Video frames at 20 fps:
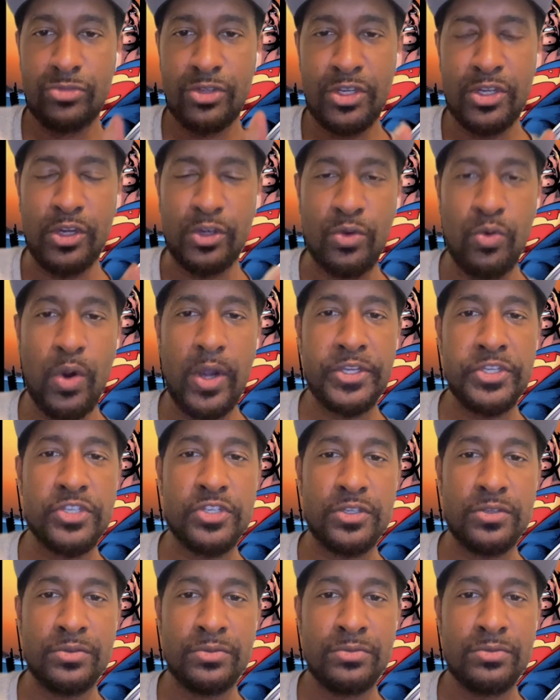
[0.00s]
Good
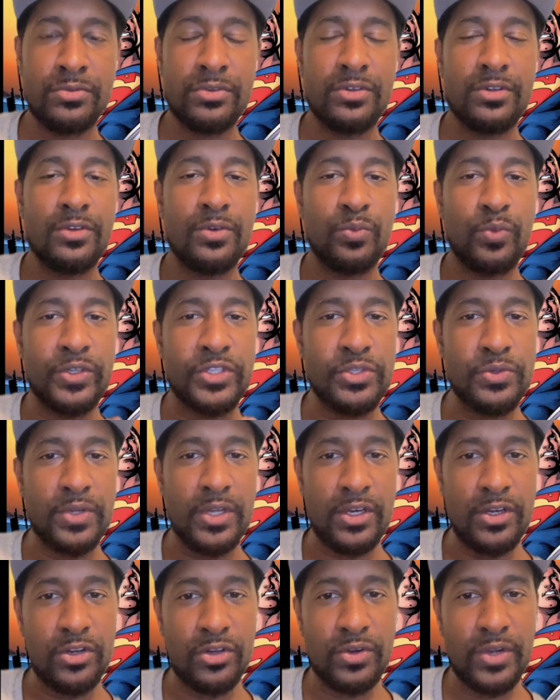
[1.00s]
question. What you
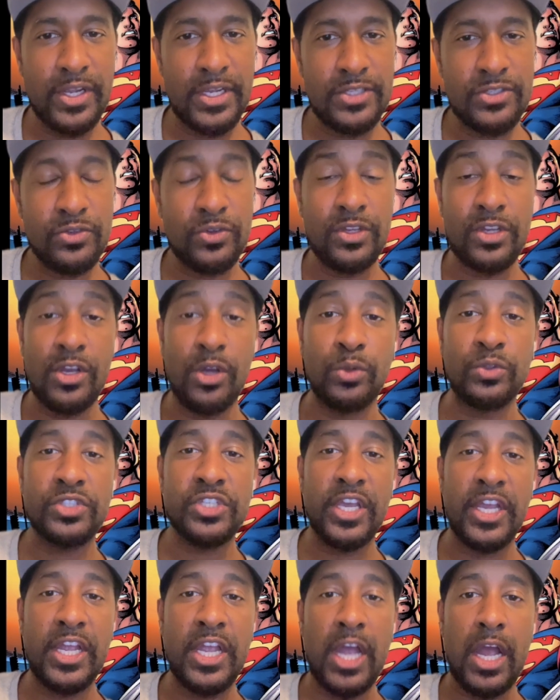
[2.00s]
can do is you can go
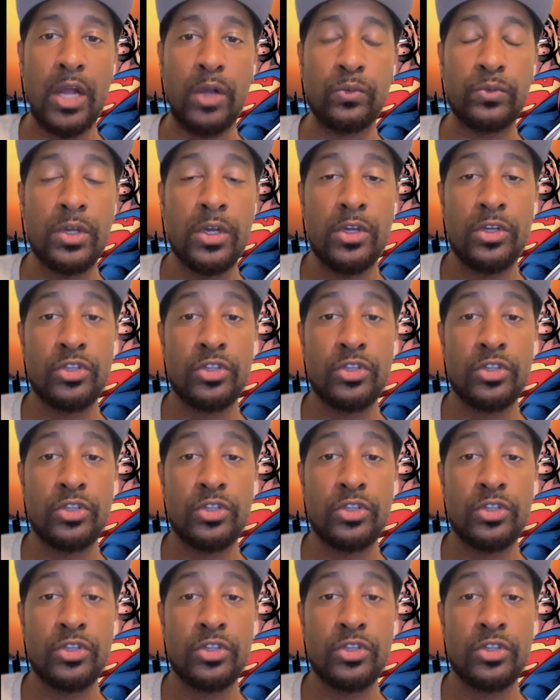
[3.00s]
check out